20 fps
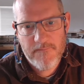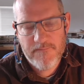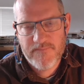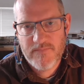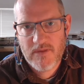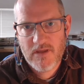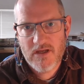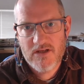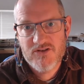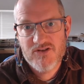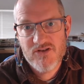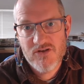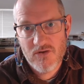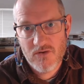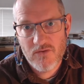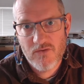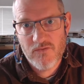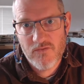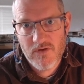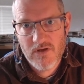a
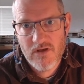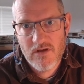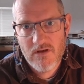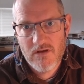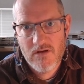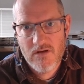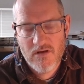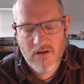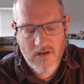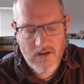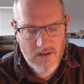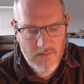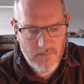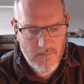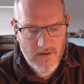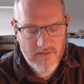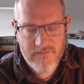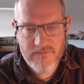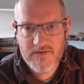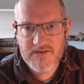geography,
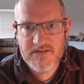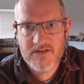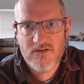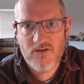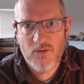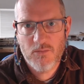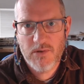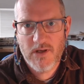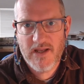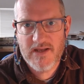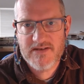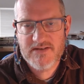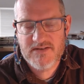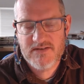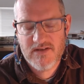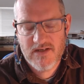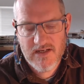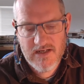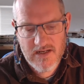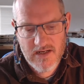a physical place,
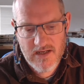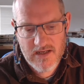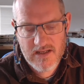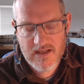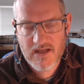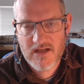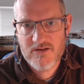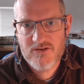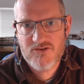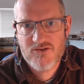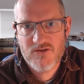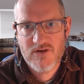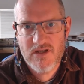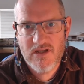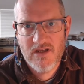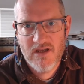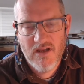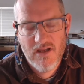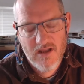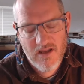a country,
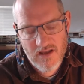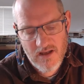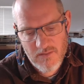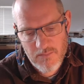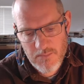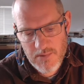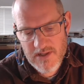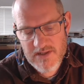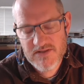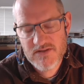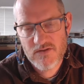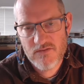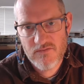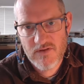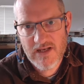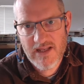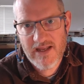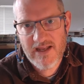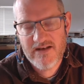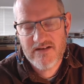a piece of
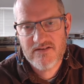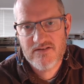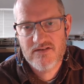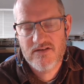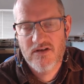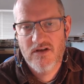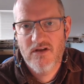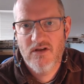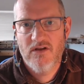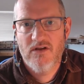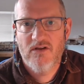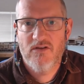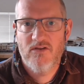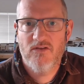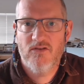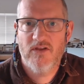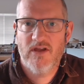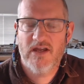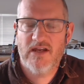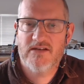land
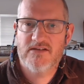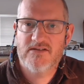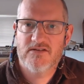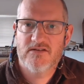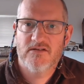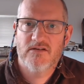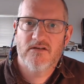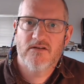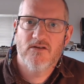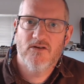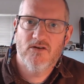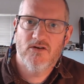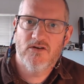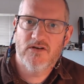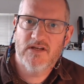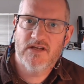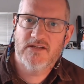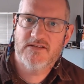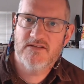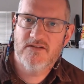that God
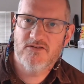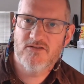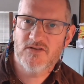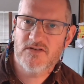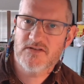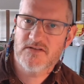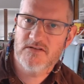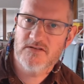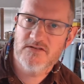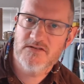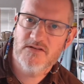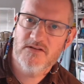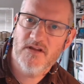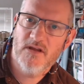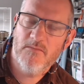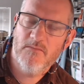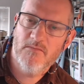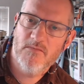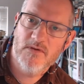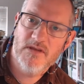has entrusted to
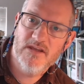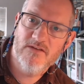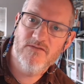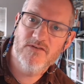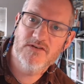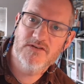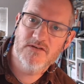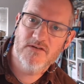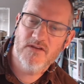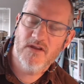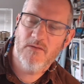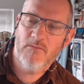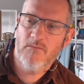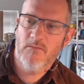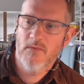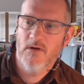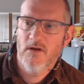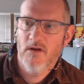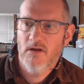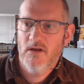them, given to them,
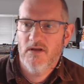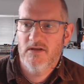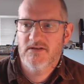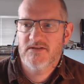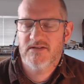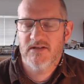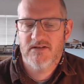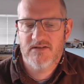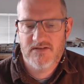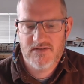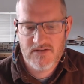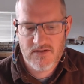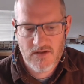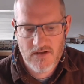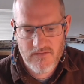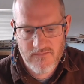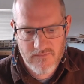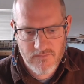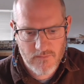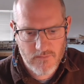set
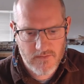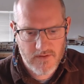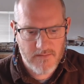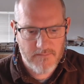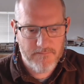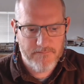aside for them.